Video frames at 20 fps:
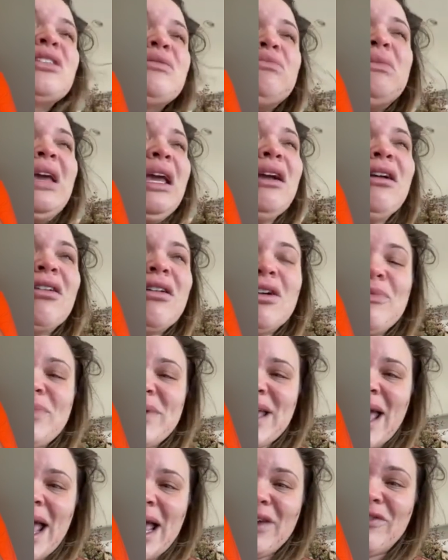just mean girl
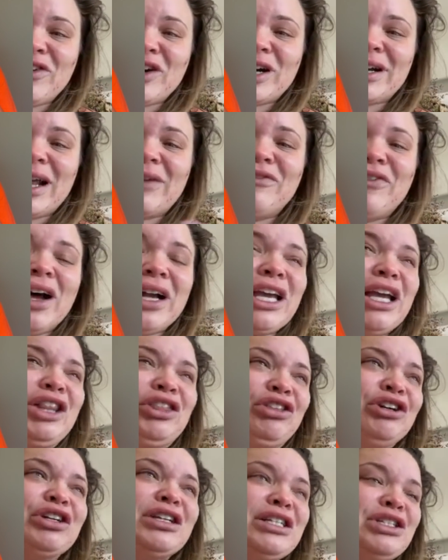behavior. And I'm fucking
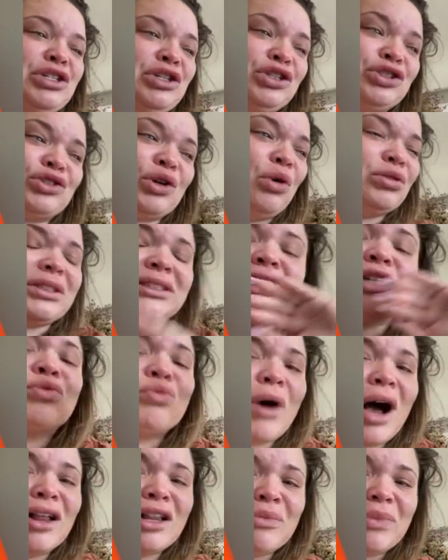32 years old and they're
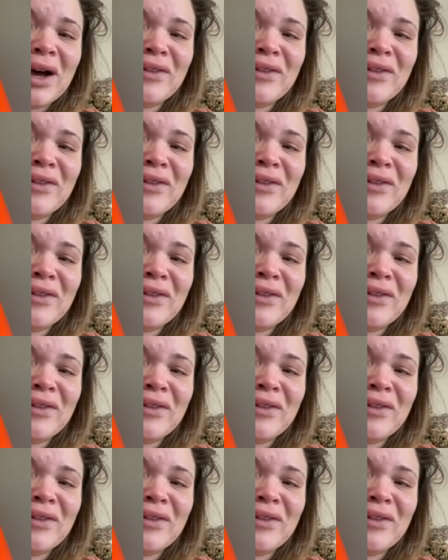well